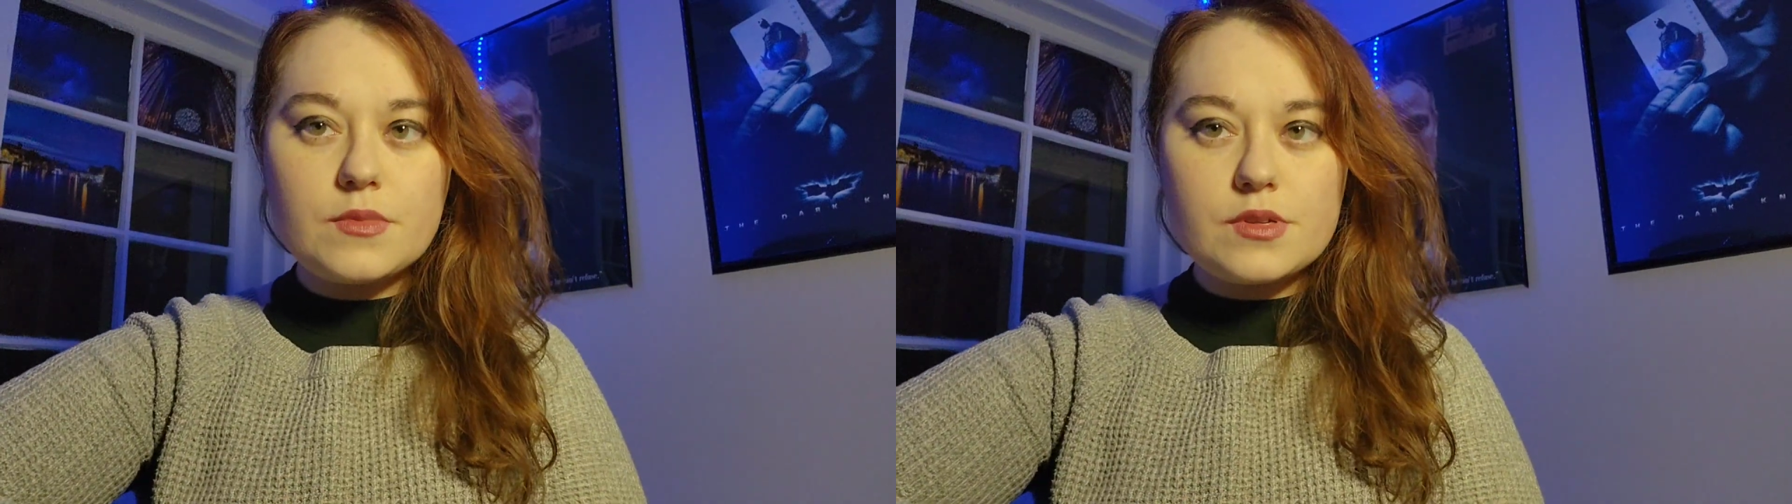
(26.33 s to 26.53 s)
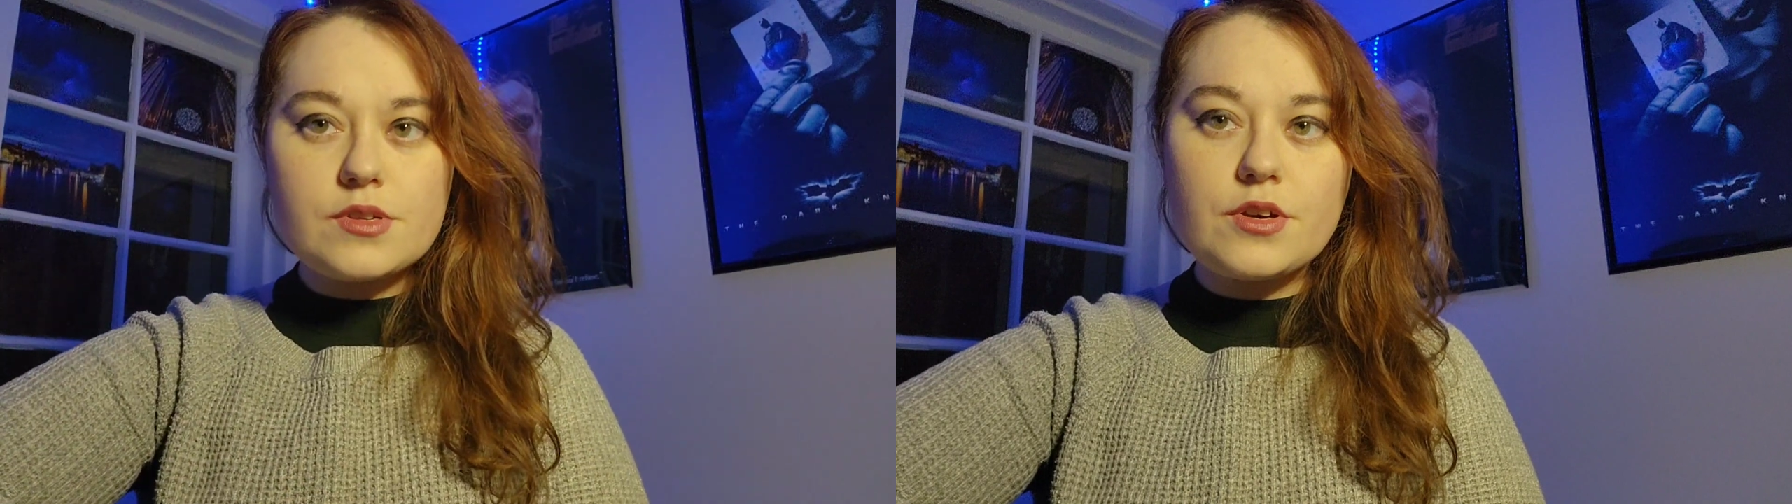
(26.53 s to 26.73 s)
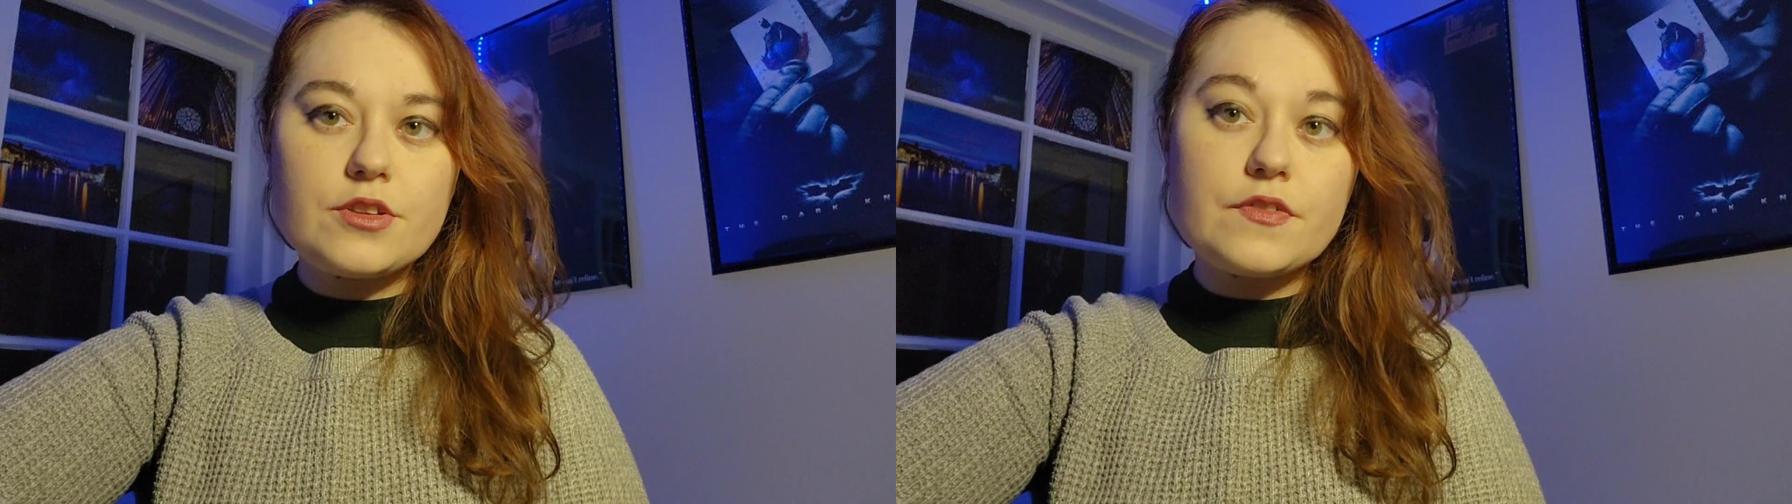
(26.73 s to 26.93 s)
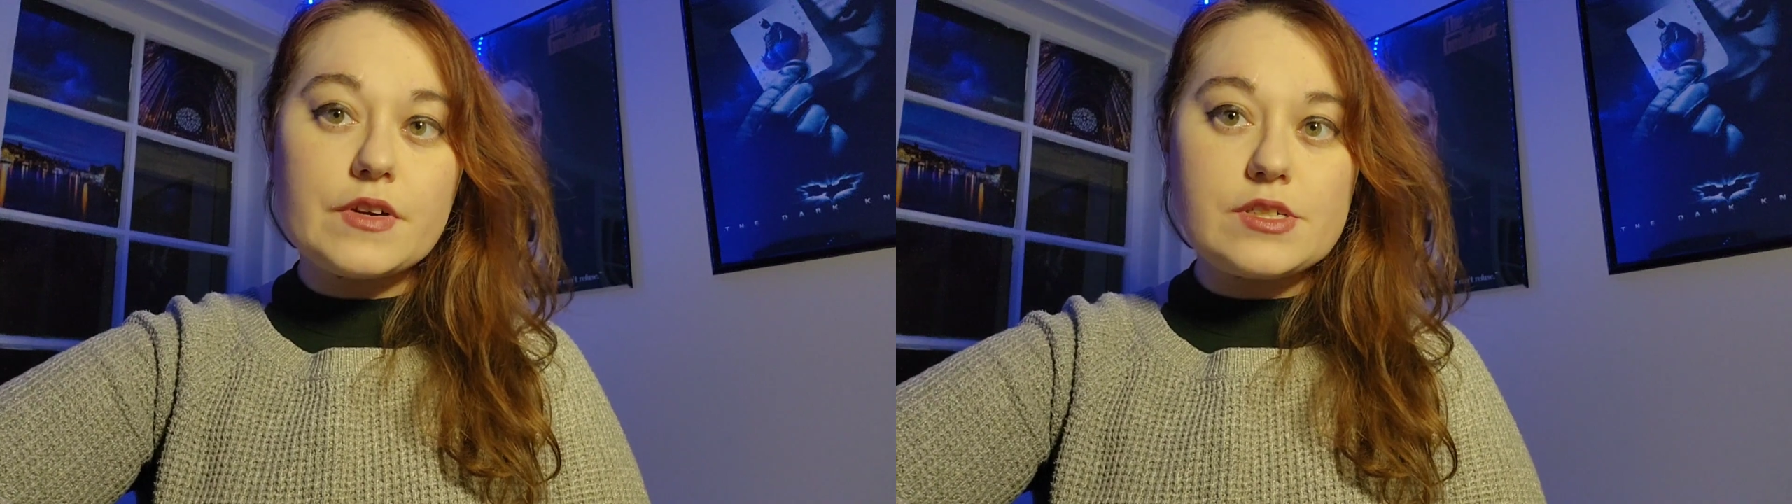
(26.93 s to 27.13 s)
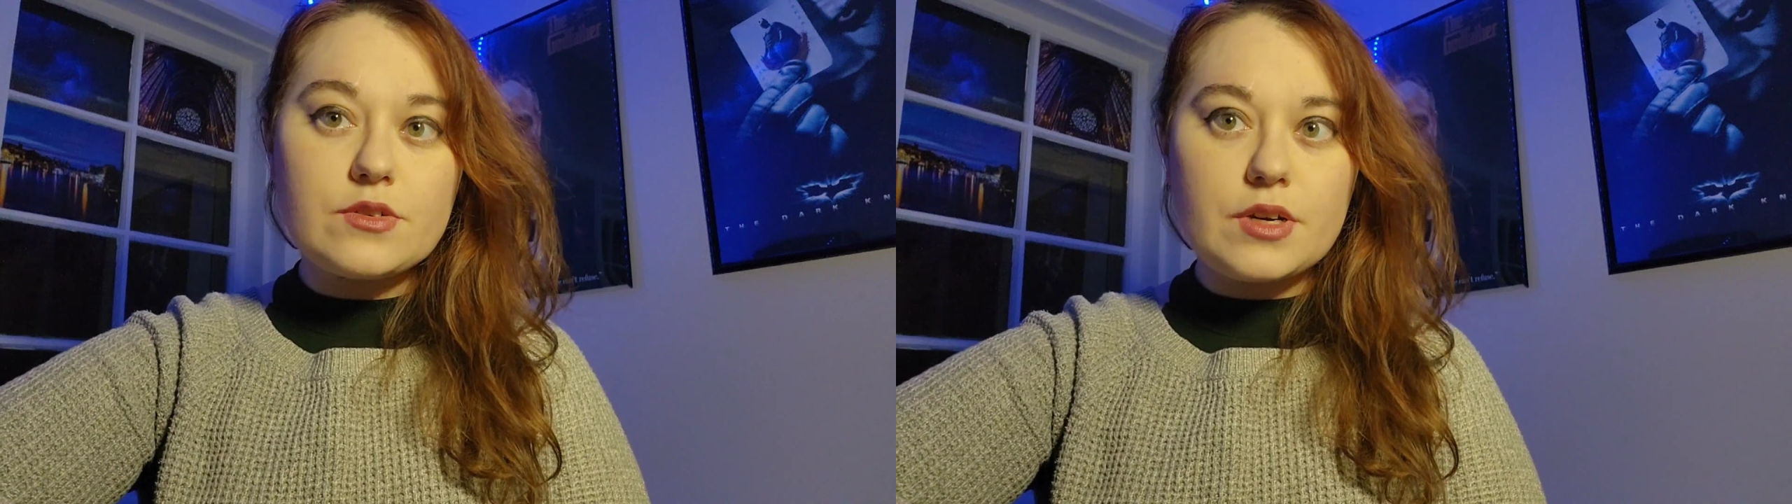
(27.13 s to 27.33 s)
So the
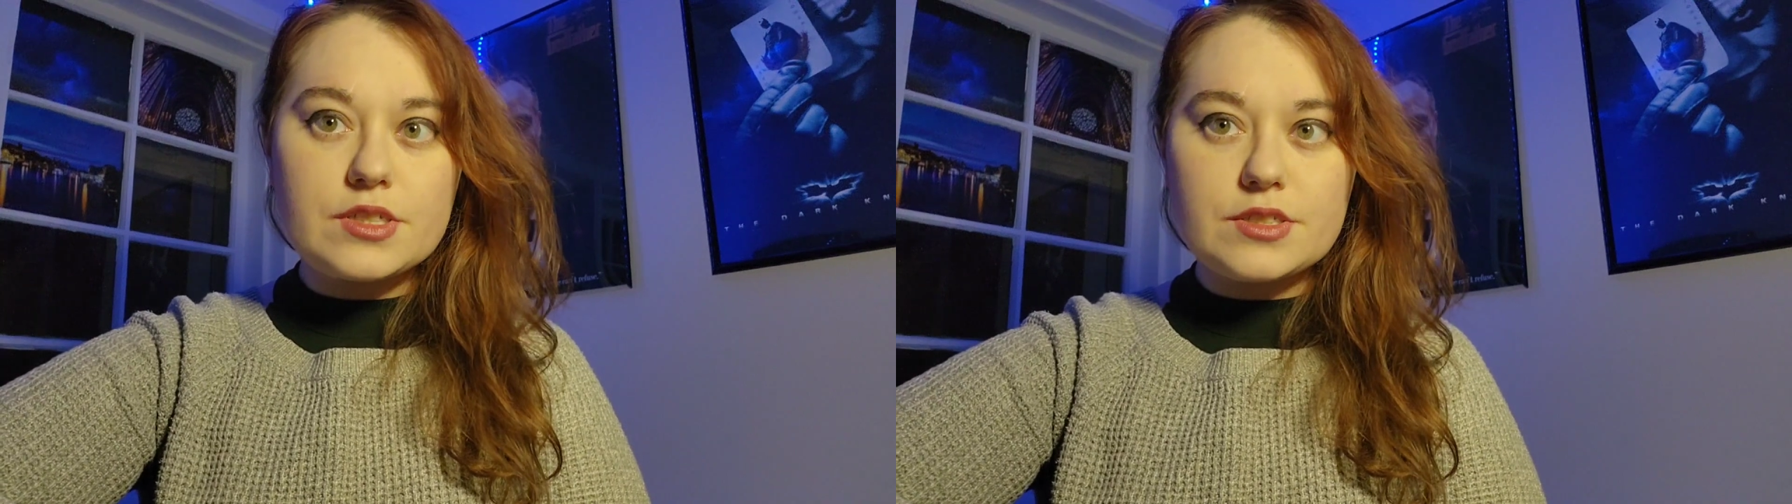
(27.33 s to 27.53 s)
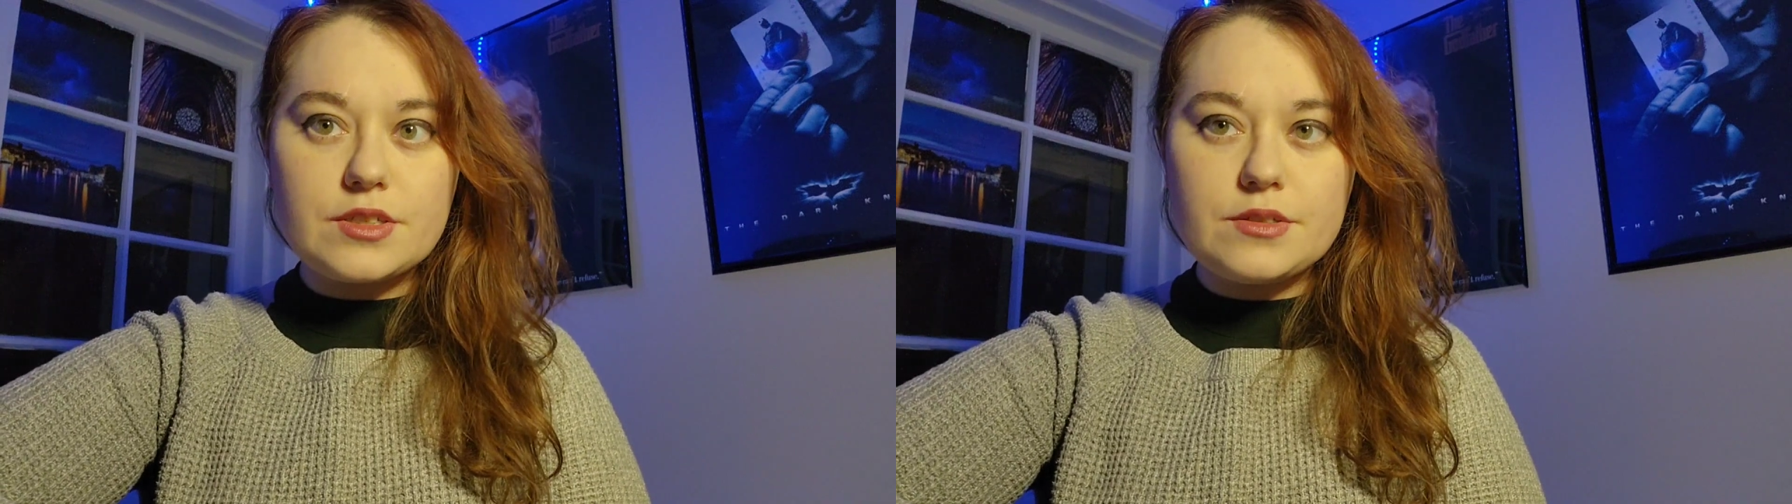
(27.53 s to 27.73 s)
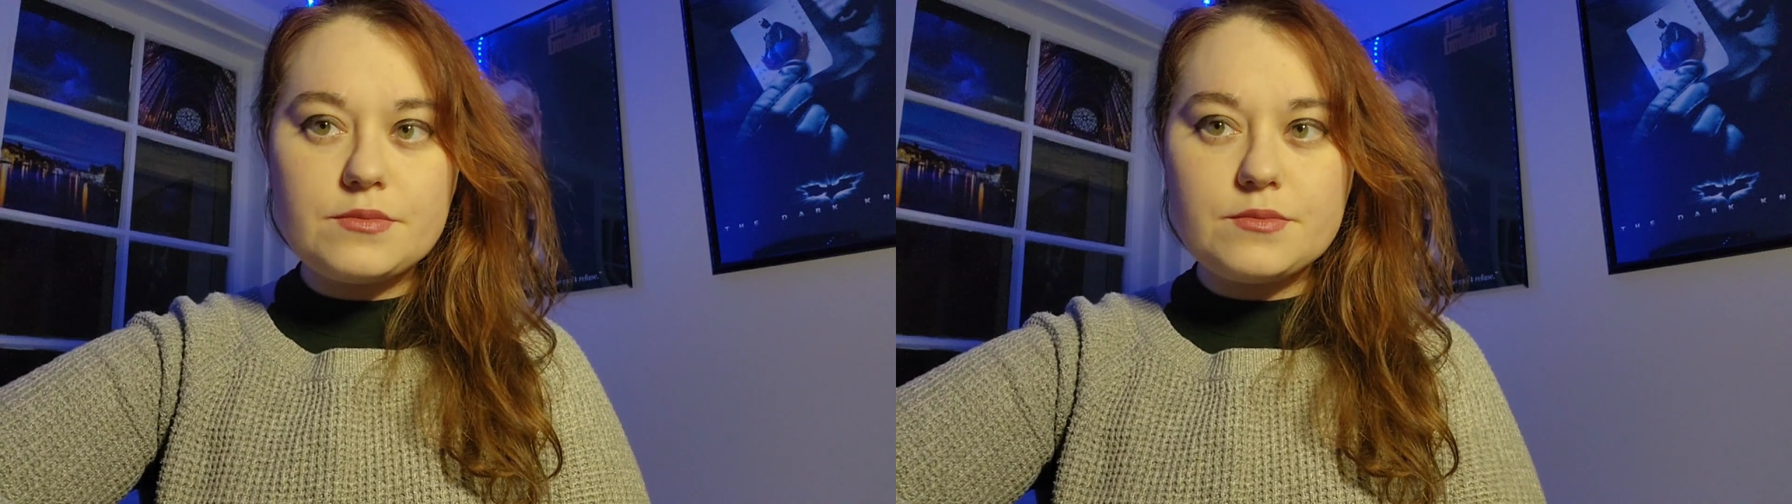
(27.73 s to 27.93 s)
first question